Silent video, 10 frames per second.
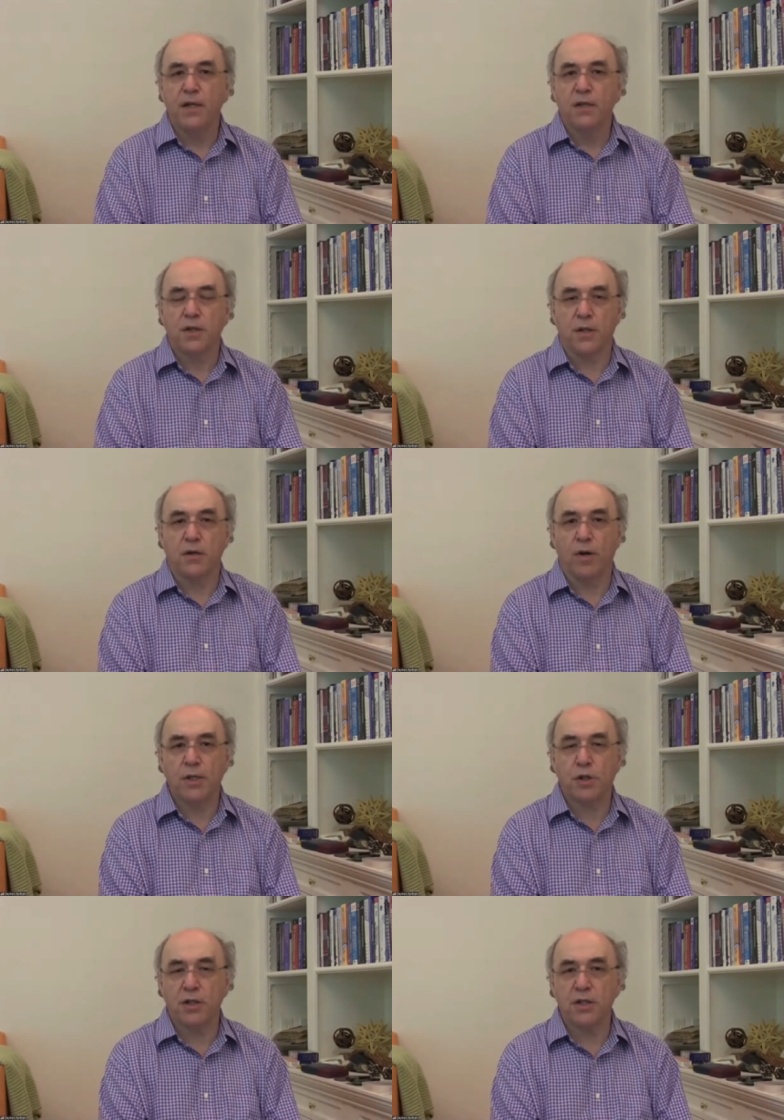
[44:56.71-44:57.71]
So then the
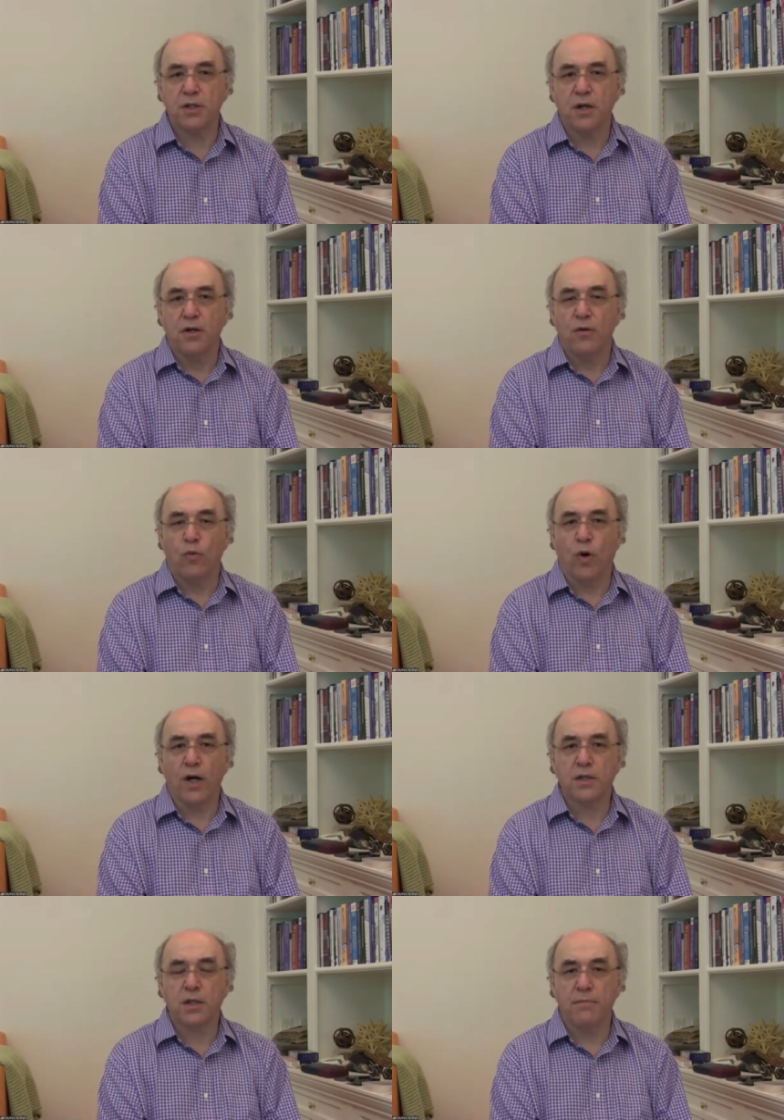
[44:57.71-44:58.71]
question is,
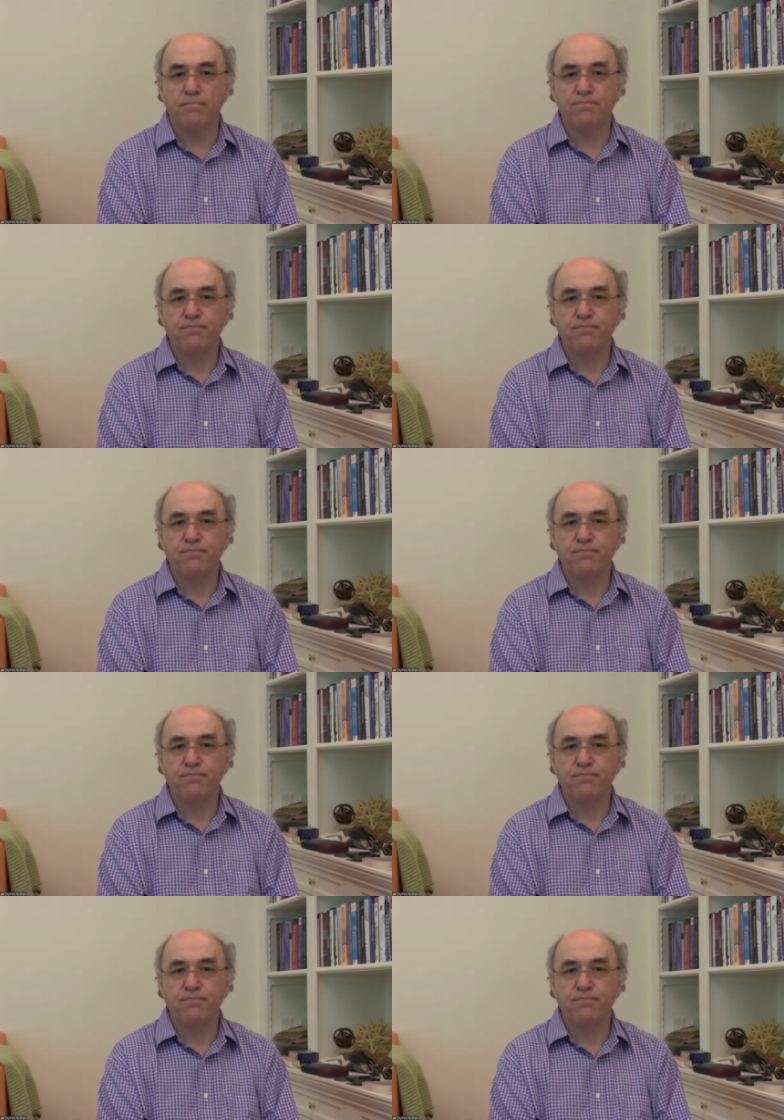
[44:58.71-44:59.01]
what so